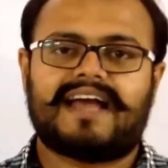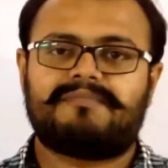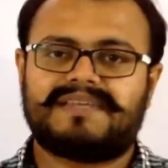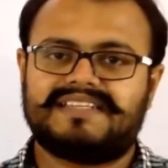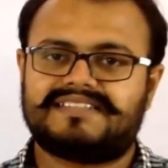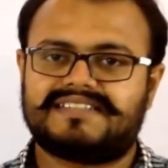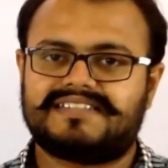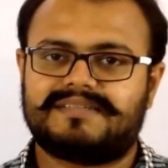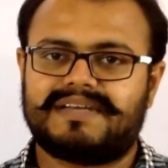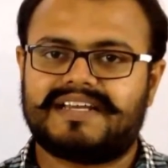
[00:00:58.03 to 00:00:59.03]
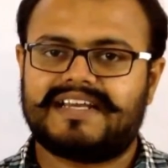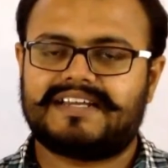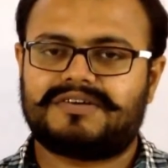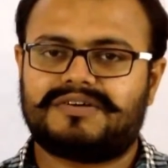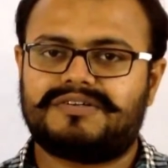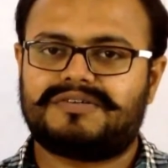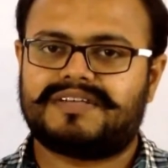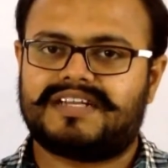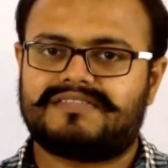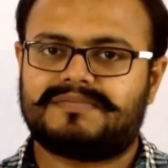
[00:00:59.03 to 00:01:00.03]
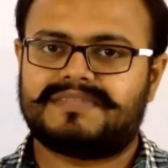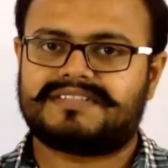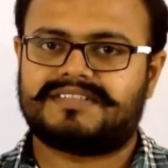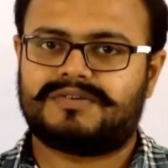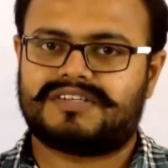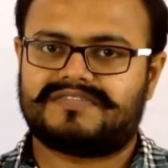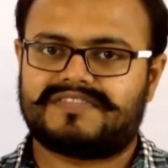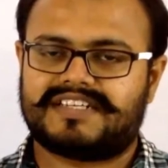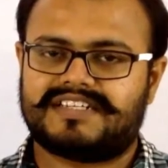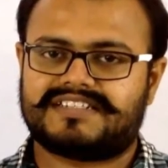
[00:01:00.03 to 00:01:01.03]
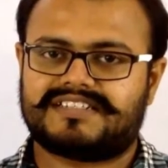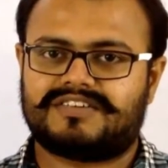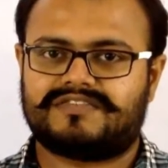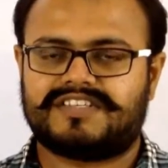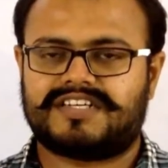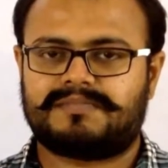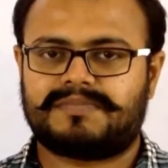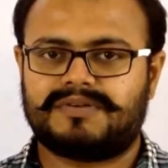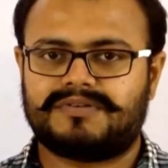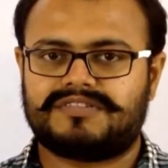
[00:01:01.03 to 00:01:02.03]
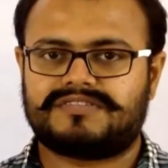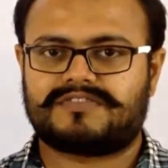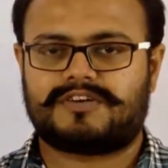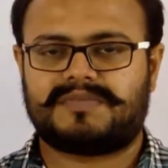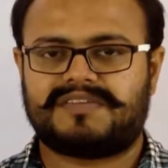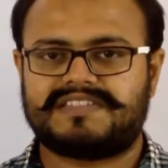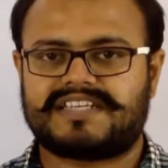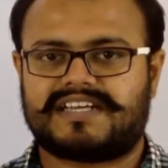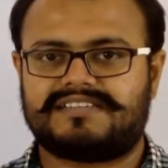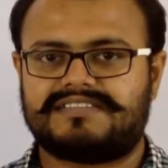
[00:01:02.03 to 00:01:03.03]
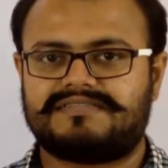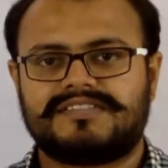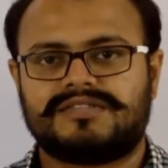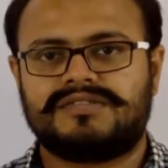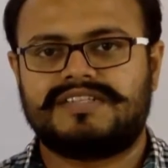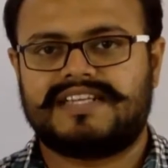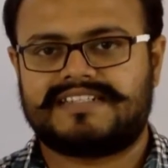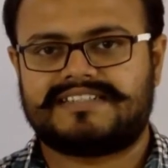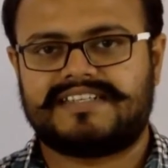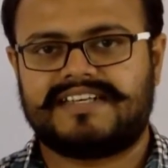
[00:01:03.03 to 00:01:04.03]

And please hit the bell icon to never miss a notification of the uploads from our channel. So let's